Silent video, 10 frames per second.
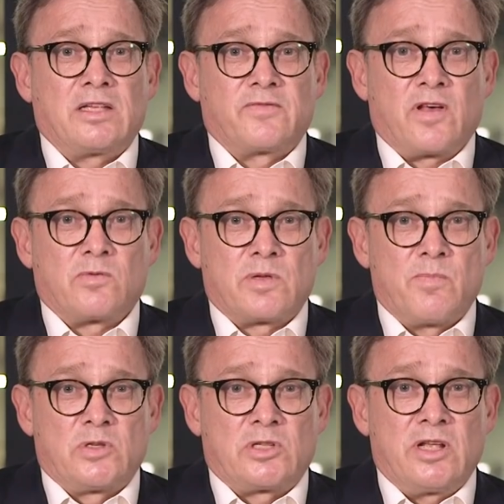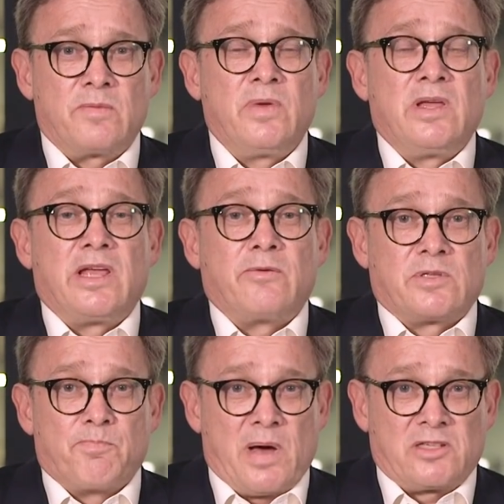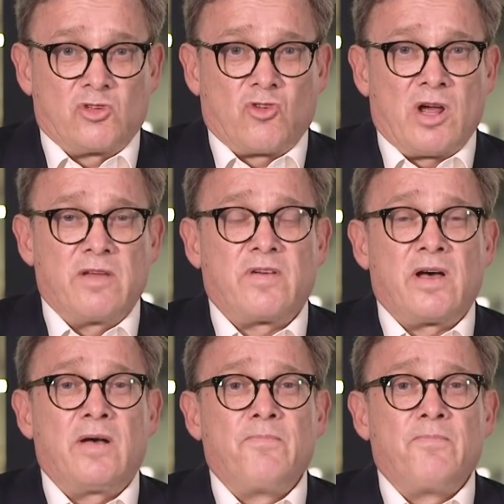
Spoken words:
His father was a Muslim, he was a bus driver,